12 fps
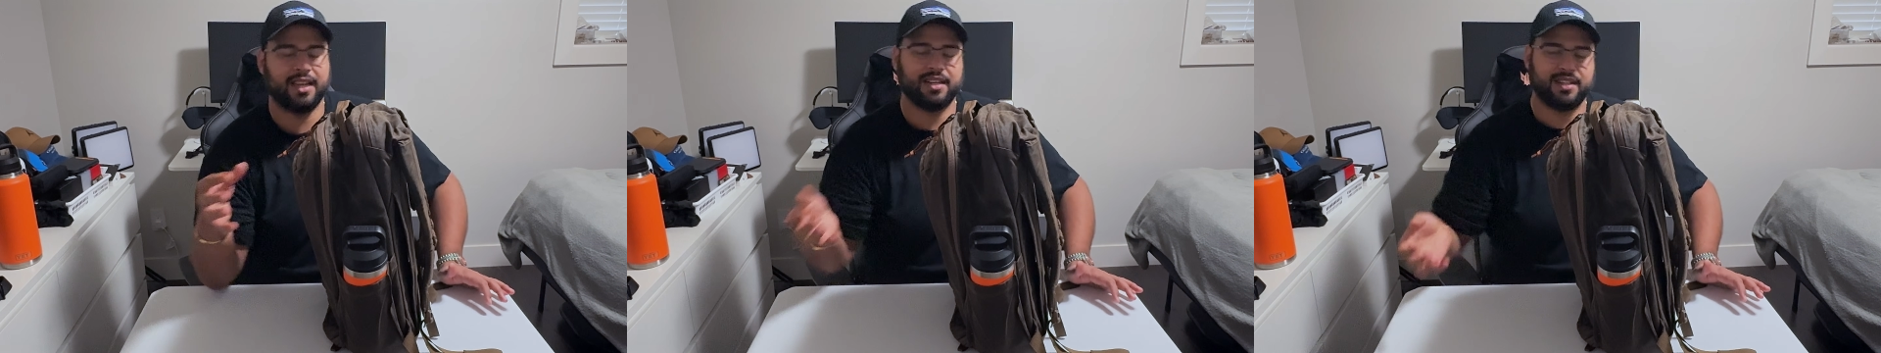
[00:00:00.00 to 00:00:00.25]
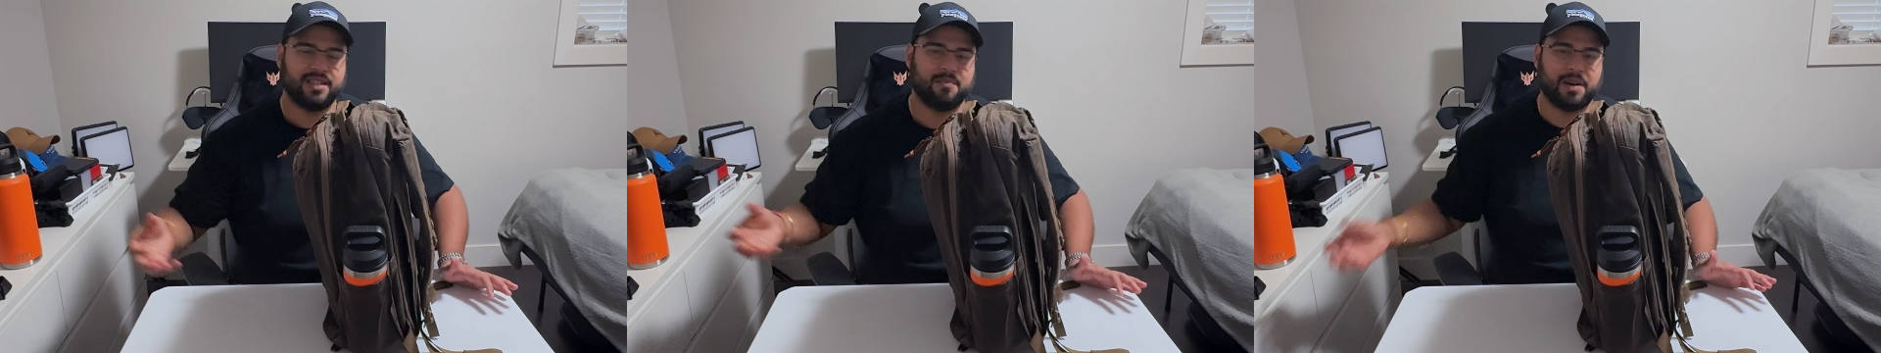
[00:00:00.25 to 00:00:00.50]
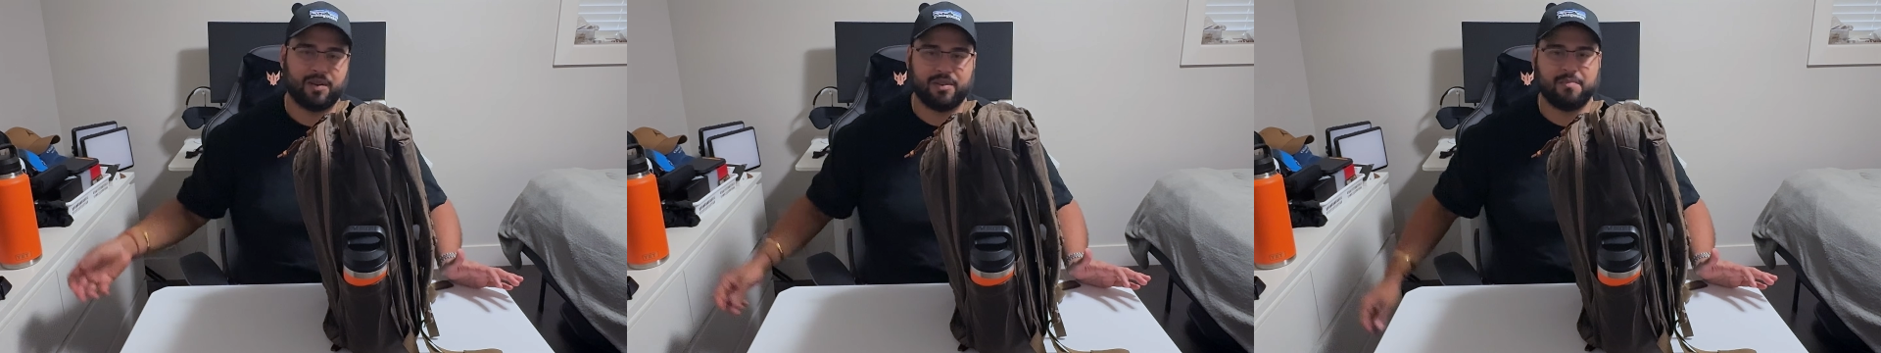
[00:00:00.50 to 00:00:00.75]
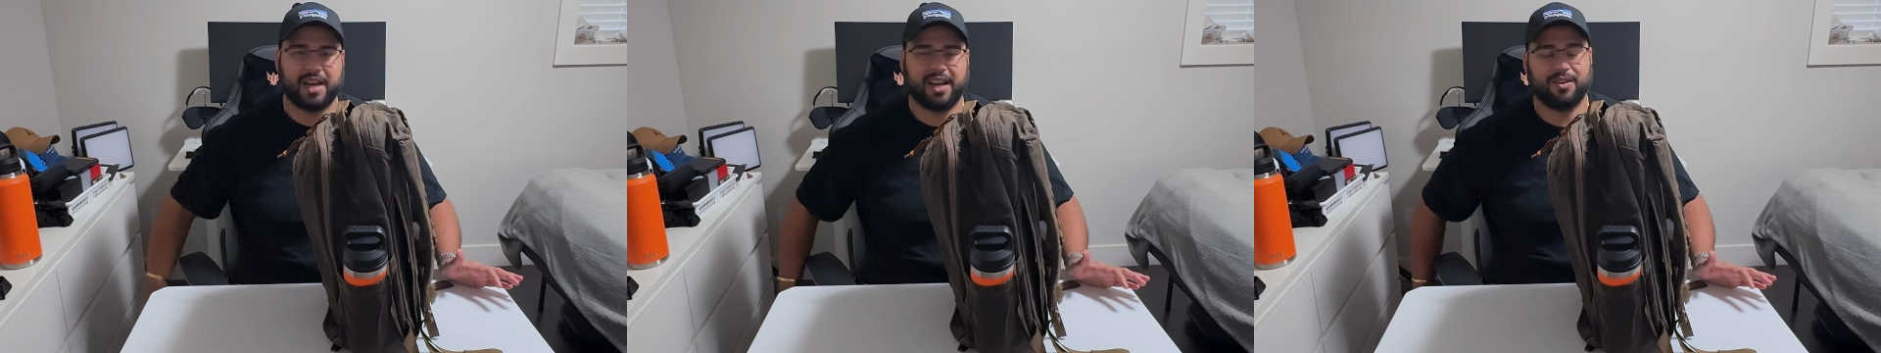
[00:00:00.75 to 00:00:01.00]
It is a
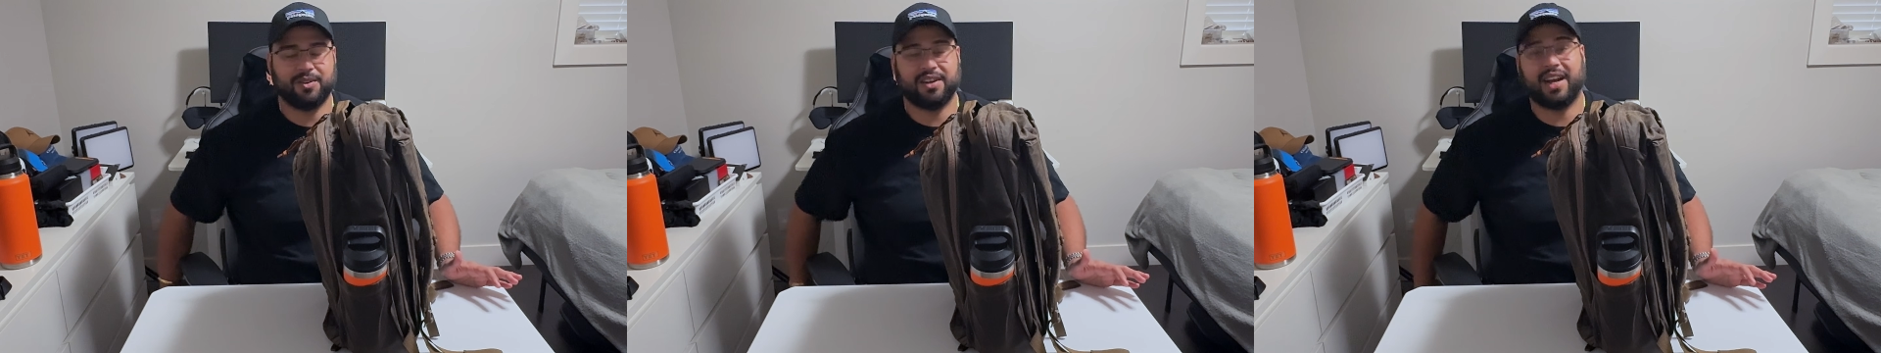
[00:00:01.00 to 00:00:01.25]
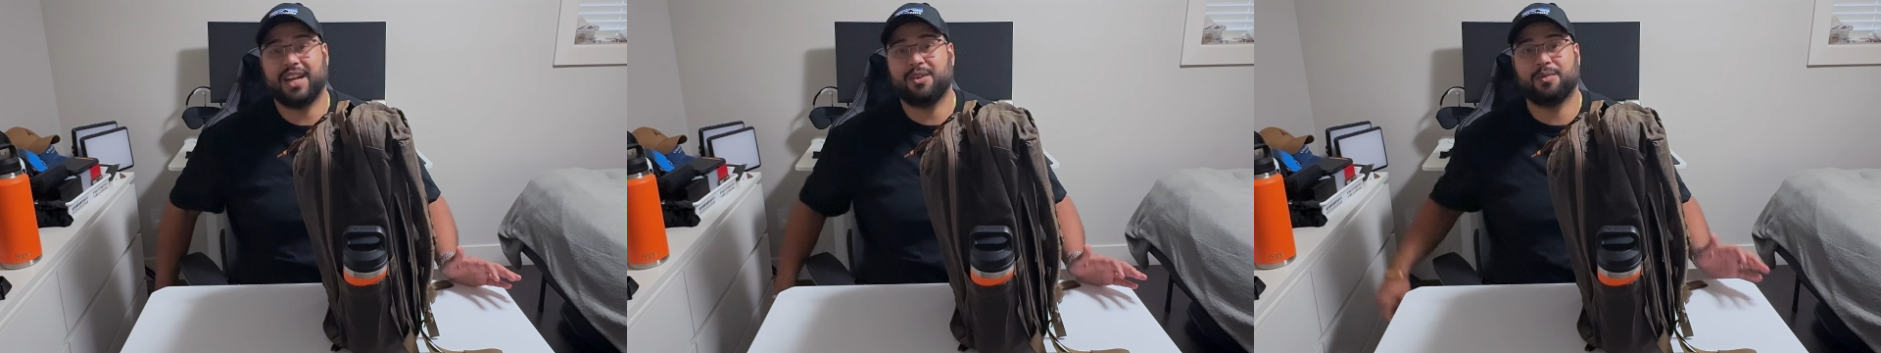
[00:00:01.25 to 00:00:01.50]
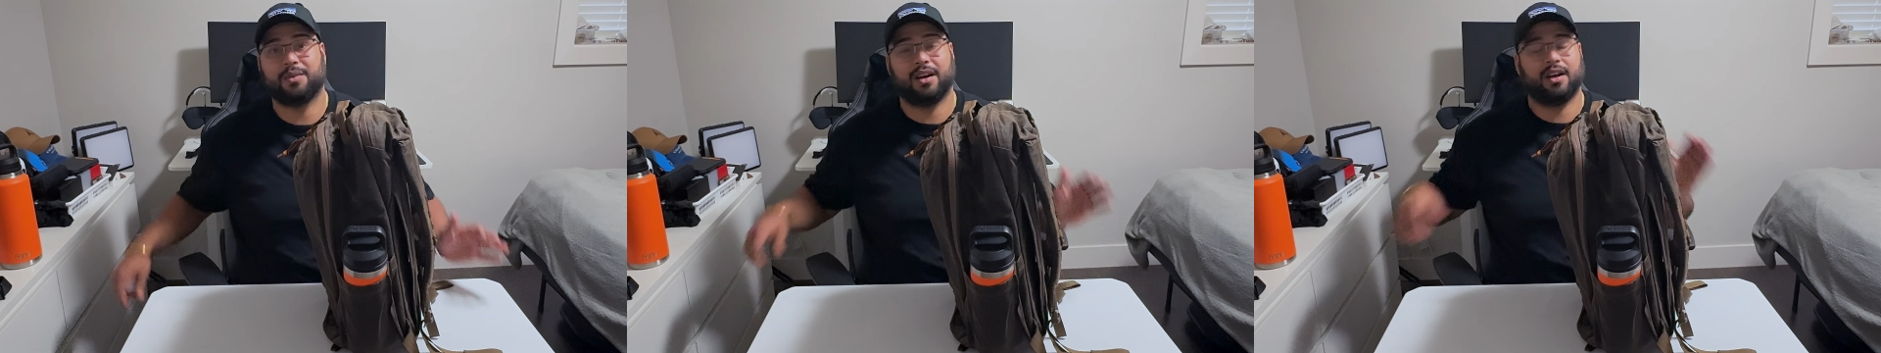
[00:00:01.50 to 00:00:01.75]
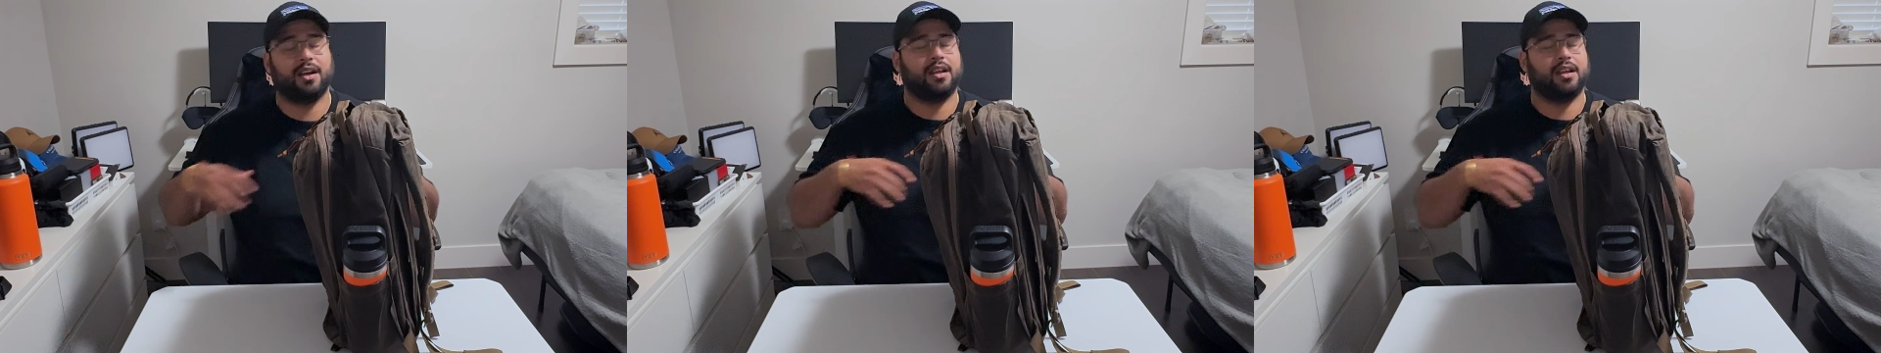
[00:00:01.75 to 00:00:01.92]
mountain panel loader. I know